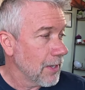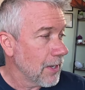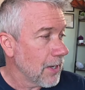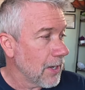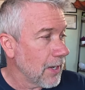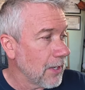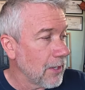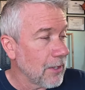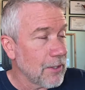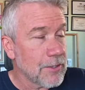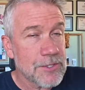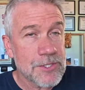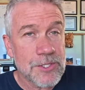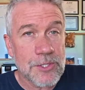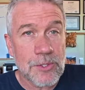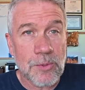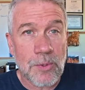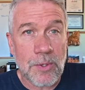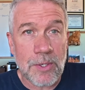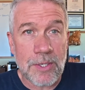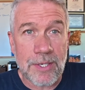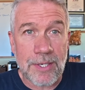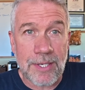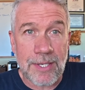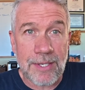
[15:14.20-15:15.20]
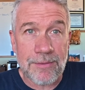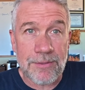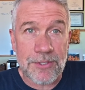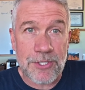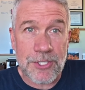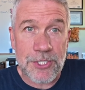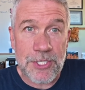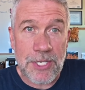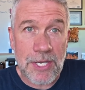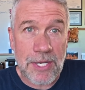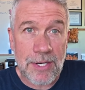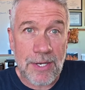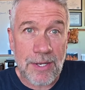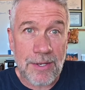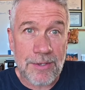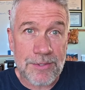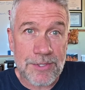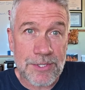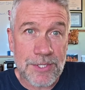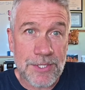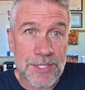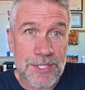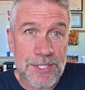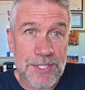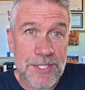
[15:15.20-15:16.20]
I also want to give a shout out
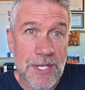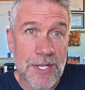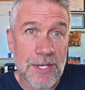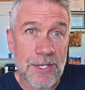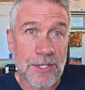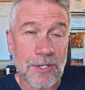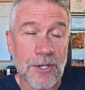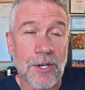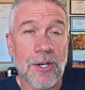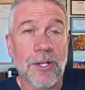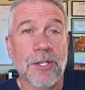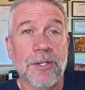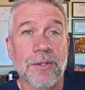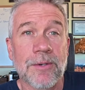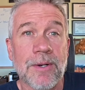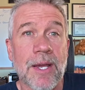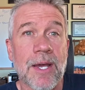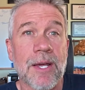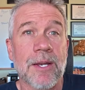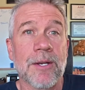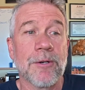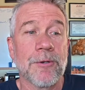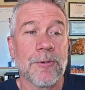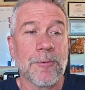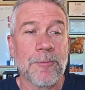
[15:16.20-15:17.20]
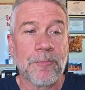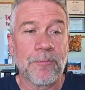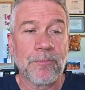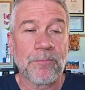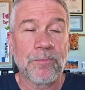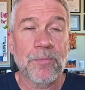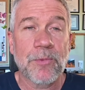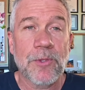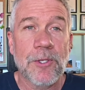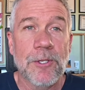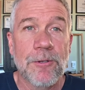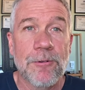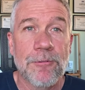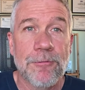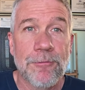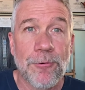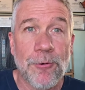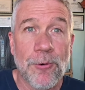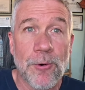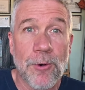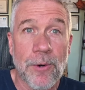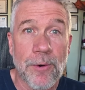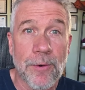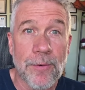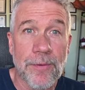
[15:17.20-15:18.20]
to the state of Colorado
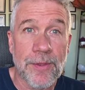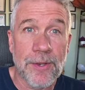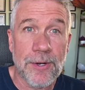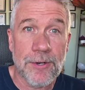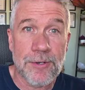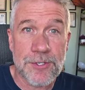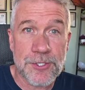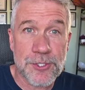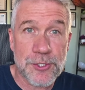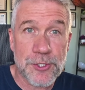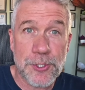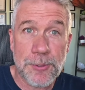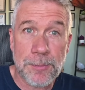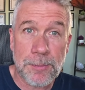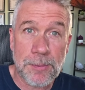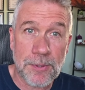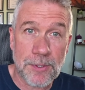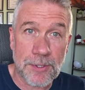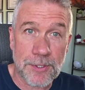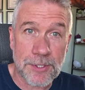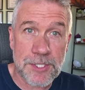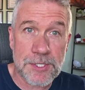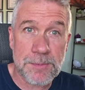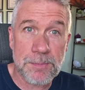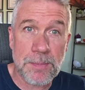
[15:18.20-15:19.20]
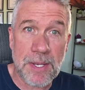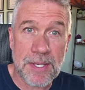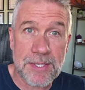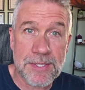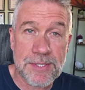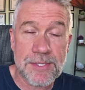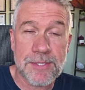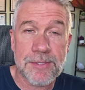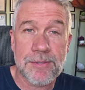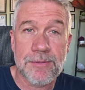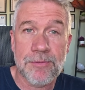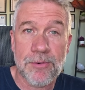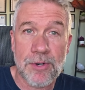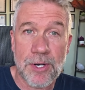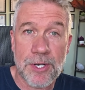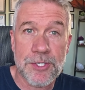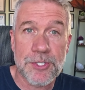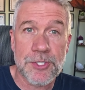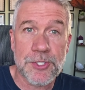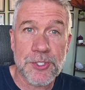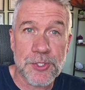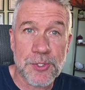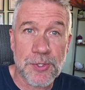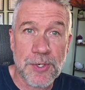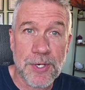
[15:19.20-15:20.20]
for their super expensive
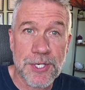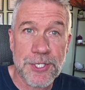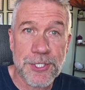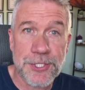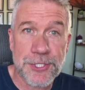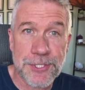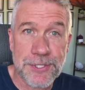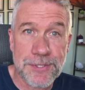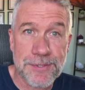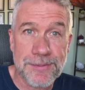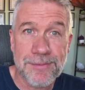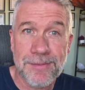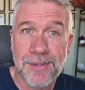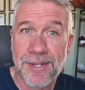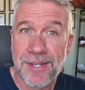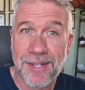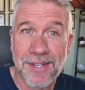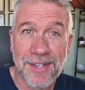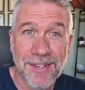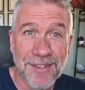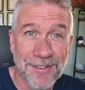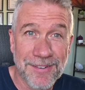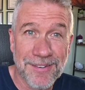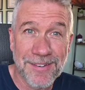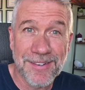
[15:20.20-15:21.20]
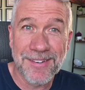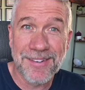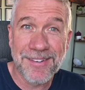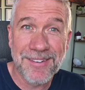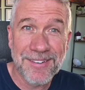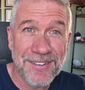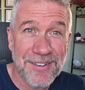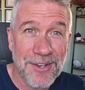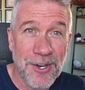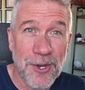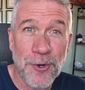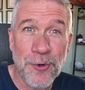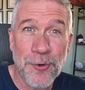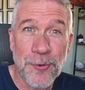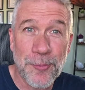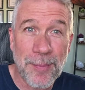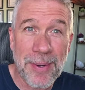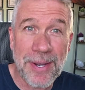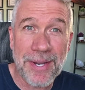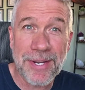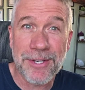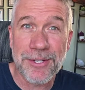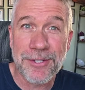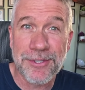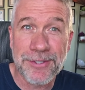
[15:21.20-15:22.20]
registration. Oh
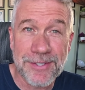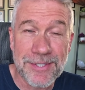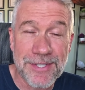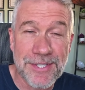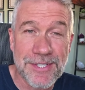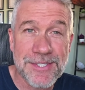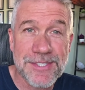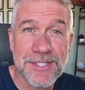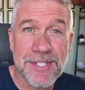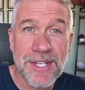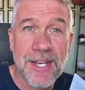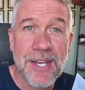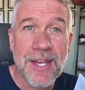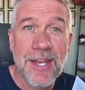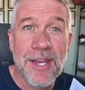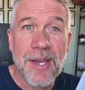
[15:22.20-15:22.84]
my goodness.